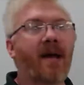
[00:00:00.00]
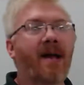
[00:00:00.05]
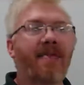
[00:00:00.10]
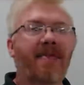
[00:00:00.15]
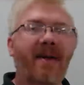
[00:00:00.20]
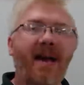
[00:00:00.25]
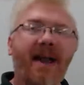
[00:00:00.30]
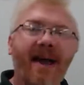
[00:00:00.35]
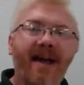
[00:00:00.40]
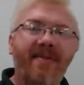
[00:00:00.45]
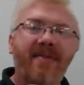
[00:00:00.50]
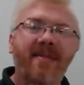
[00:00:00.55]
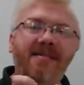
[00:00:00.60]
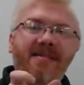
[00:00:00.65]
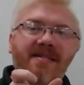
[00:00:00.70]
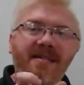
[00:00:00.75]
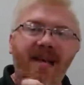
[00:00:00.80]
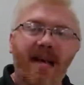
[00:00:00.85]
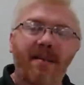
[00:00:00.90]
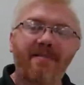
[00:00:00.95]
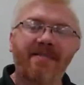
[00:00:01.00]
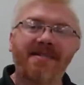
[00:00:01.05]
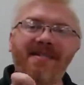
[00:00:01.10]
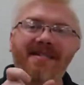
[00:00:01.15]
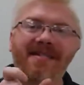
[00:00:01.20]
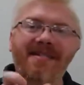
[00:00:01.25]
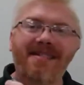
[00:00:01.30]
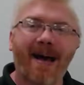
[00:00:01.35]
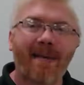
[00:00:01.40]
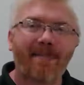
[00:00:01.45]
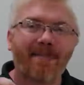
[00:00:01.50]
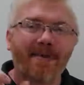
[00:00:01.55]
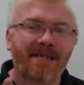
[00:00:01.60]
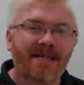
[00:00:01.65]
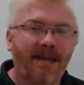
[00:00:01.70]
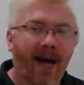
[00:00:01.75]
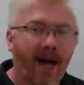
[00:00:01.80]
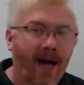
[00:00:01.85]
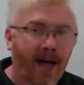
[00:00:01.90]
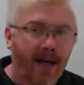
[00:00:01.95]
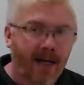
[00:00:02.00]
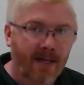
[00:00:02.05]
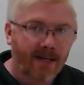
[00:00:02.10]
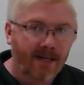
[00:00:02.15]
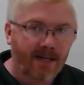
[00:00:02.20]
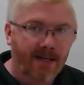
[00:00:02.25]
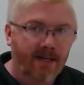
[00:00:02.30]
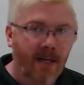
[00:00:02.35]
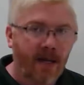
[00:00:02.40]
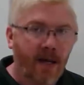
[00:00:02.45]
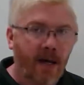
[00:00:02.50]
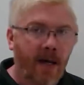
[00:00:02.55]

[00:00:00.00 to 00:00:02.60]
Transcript: that had the same step size